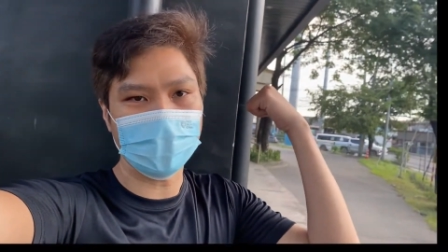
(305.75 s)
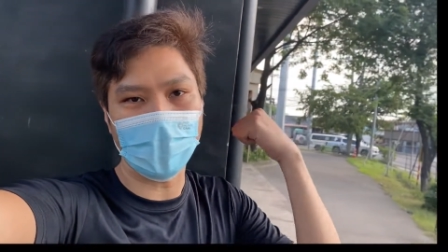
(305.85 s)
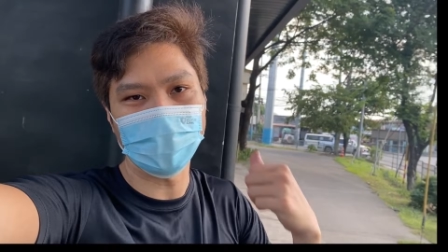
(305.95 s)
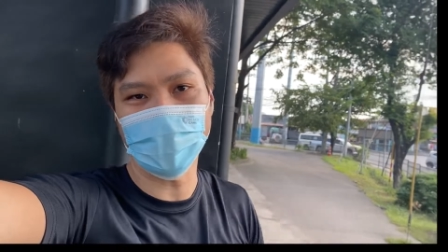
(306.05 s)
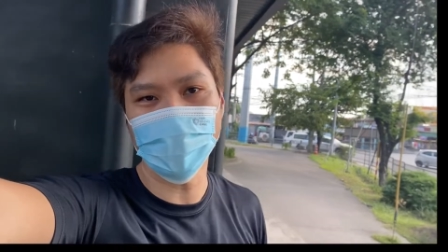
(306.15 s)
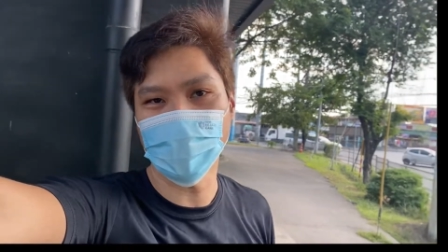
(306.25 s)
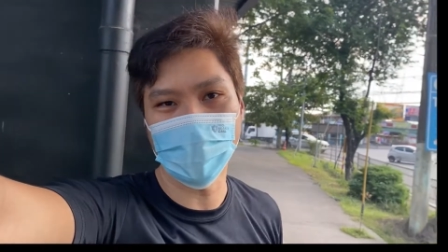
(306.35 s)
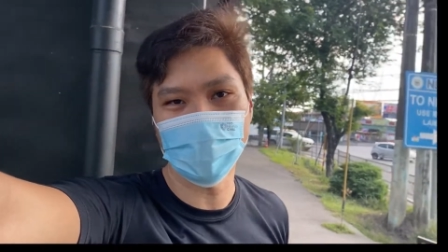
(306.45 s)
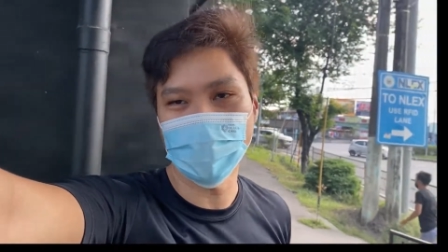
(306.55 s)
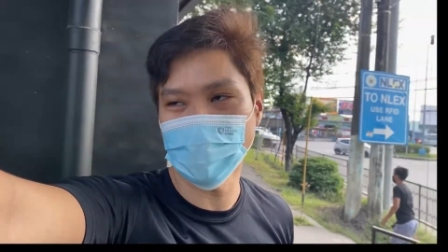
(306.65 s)
I'm not sure
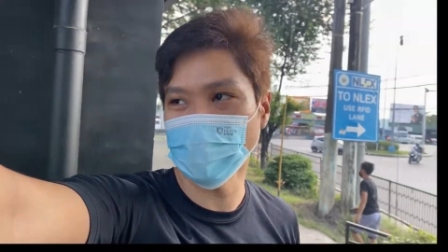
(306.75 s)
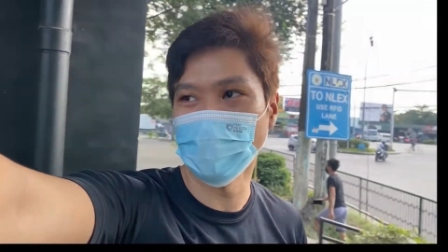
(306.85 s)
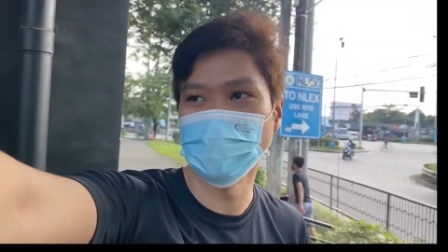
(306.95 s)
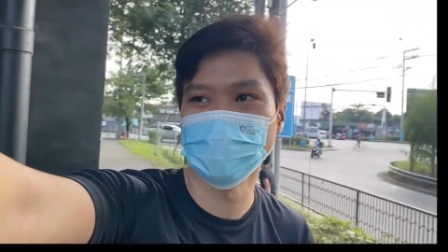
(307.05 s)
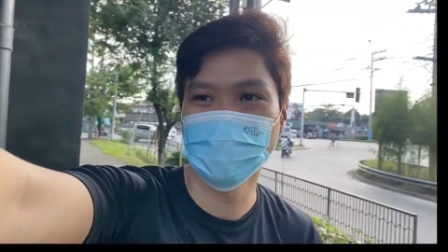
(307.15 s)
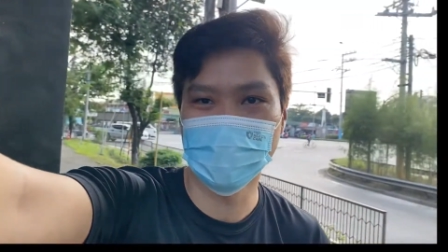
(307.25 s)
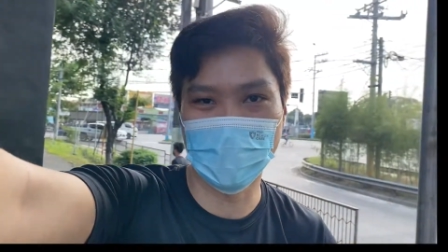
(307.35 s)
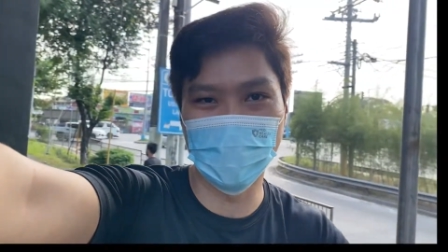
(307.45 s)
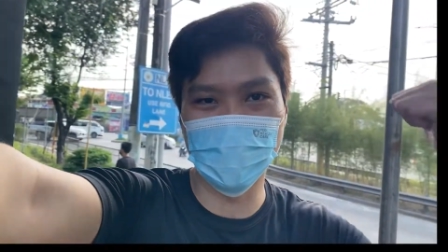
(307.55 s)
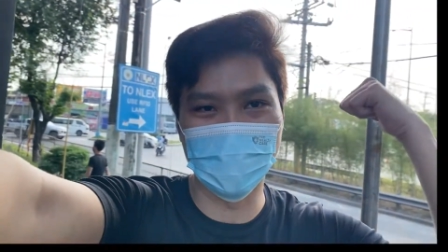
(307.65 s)
yet where to go.
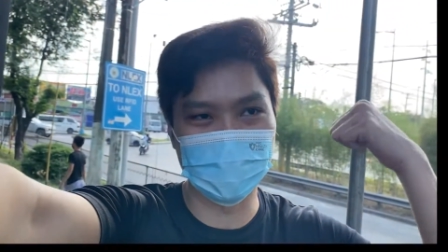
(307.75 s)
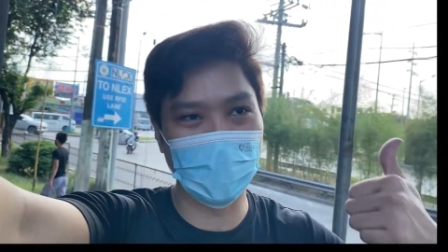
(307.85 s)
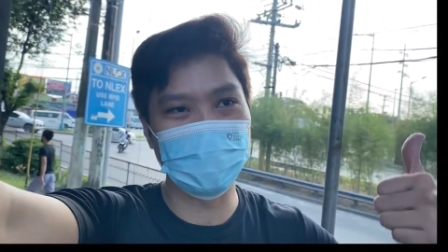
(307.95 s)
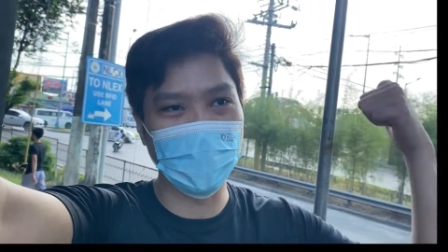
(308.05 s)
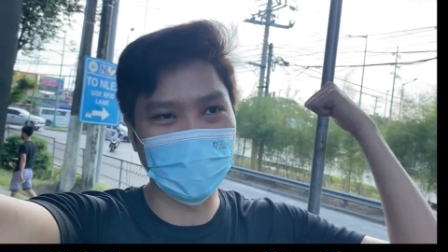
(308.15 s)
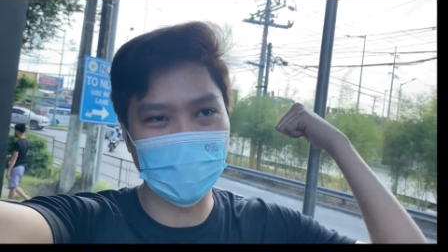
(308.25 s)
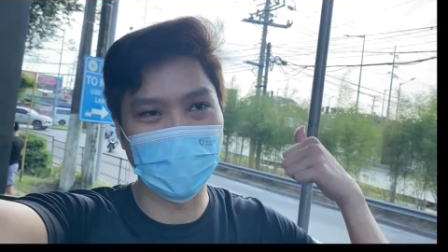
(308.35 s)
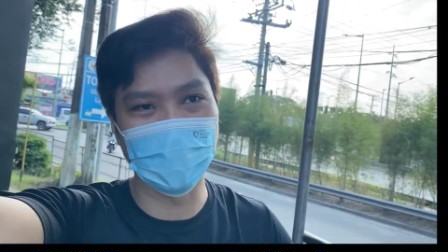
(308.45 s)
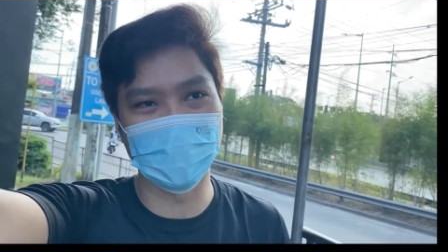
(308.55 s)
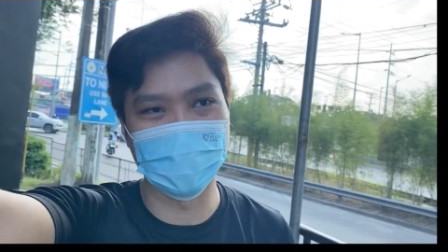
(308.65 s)
Somewhere north,
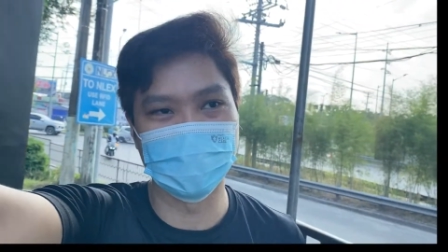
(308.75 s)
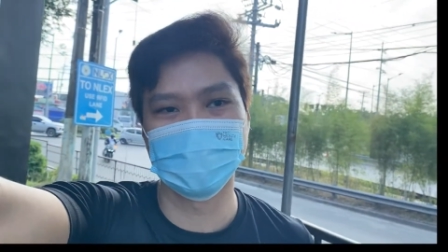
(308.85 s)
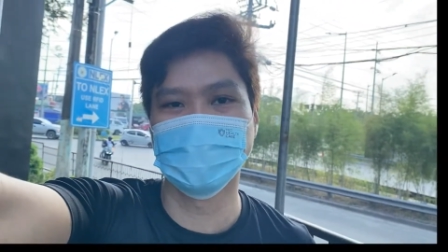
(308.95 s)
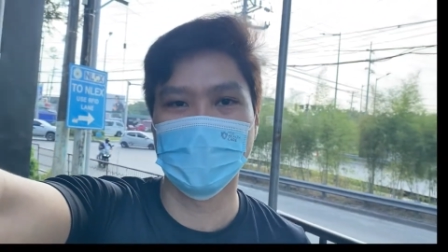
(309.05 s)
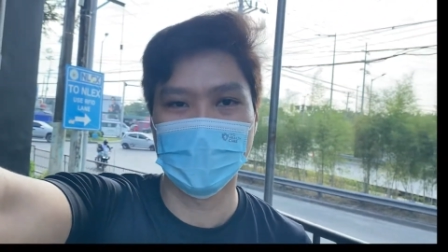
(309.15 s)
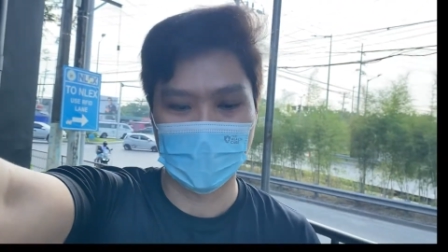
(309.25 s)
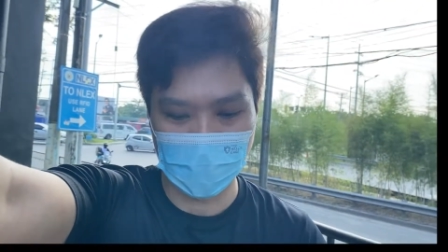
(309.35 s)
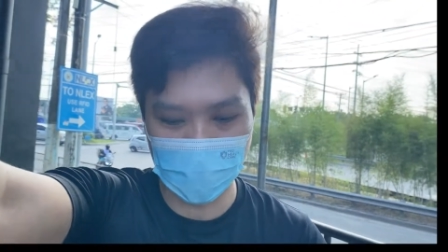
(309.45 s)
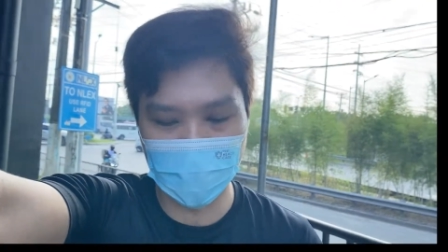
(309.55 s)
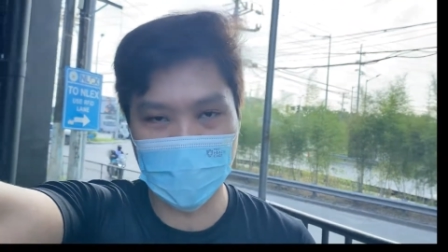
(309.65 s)
Pampanga, or
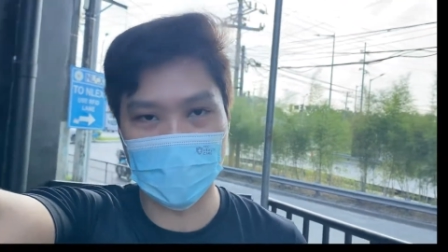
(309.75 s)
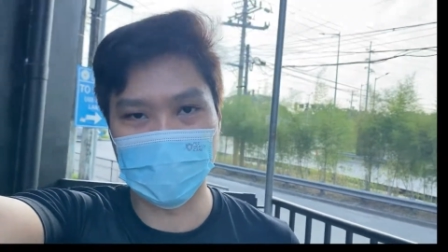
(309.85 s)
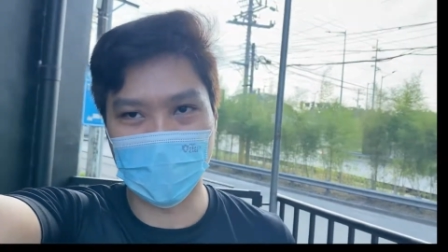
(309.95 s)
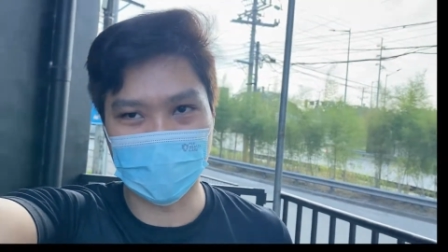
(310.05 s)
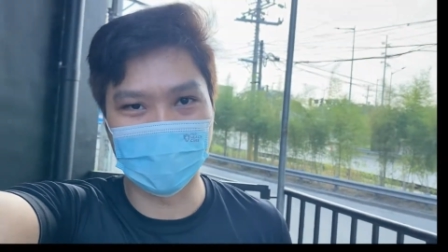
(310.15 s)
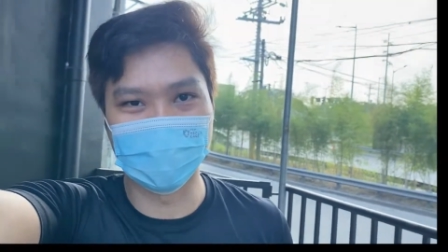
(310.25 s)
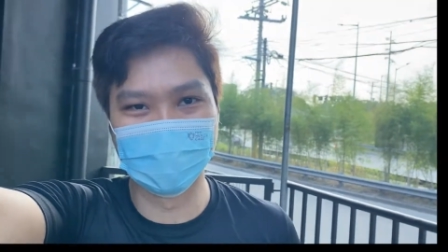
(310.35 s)
hopefully not Baguio.